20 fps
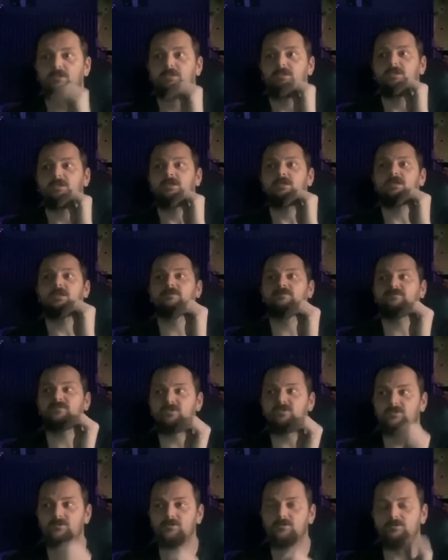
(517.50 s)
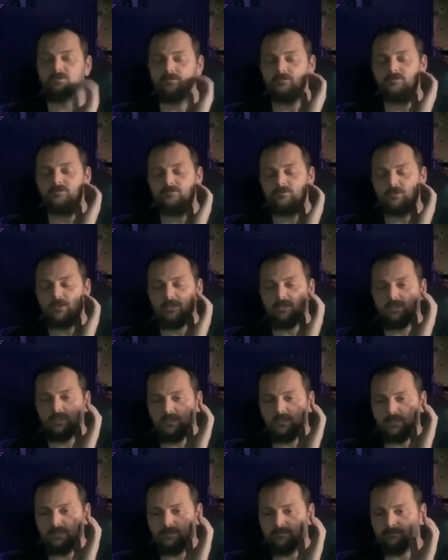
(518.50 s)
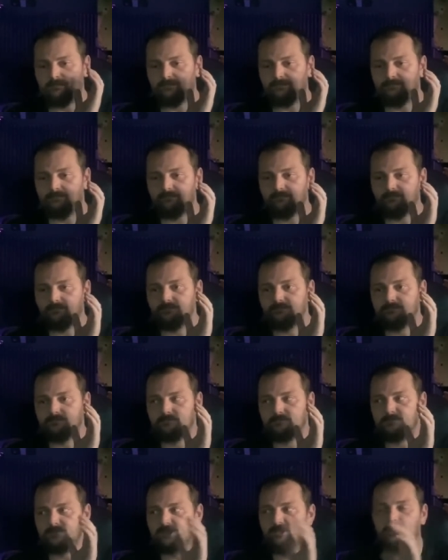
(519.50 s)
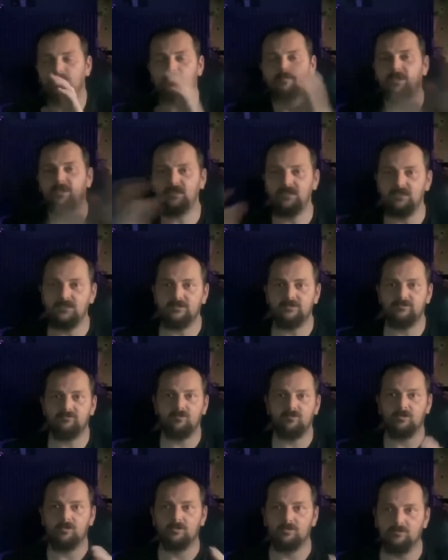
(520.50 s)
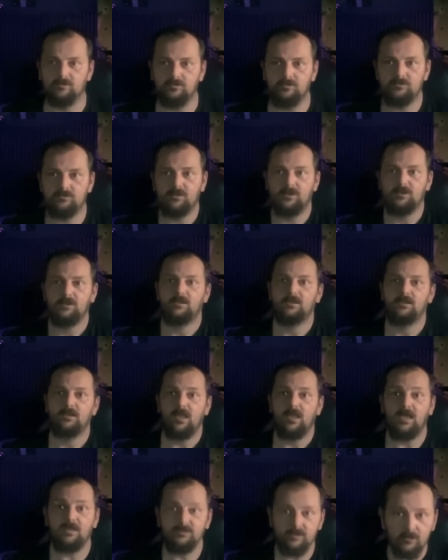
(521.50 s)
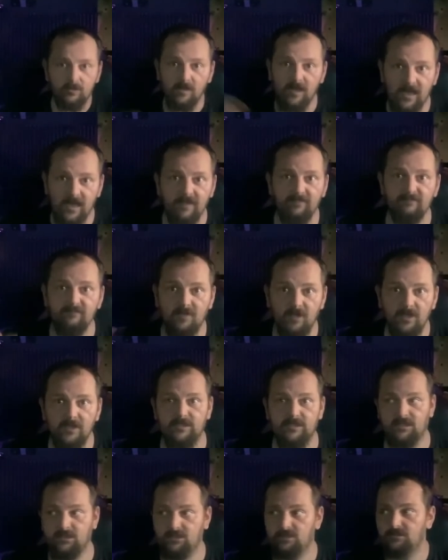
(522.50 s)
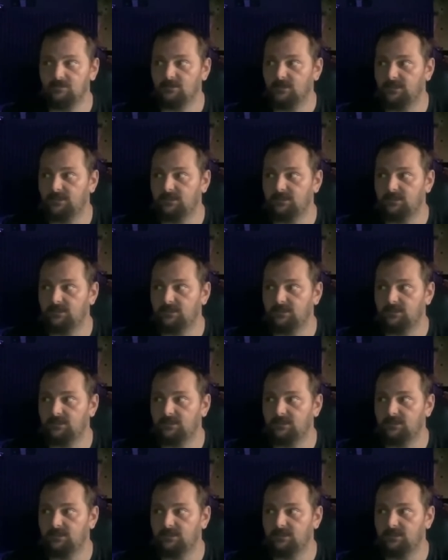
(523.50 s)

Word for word: if you um, you made it through and you have money, like